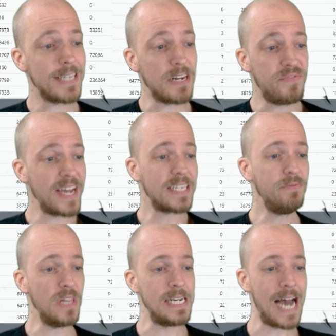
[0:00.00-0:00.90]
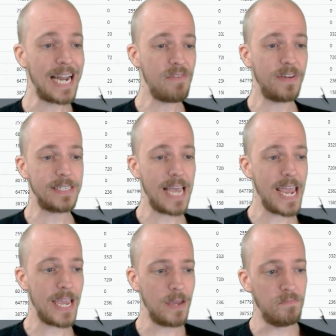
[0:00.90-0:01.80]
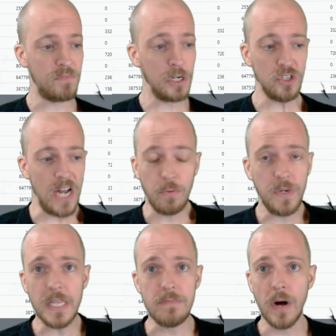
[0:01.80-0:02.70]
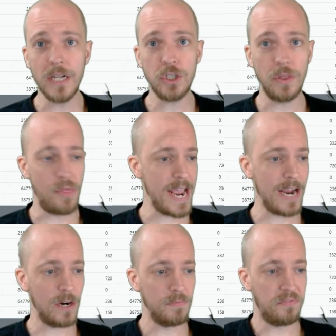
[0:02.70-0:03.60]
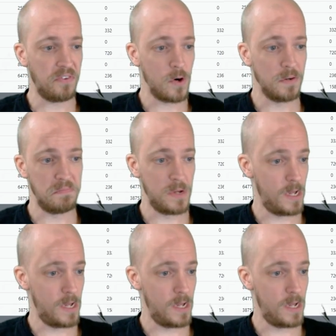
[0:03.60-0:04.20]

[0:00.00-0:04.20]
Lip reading: that effectively non-FSA, there's not really much there for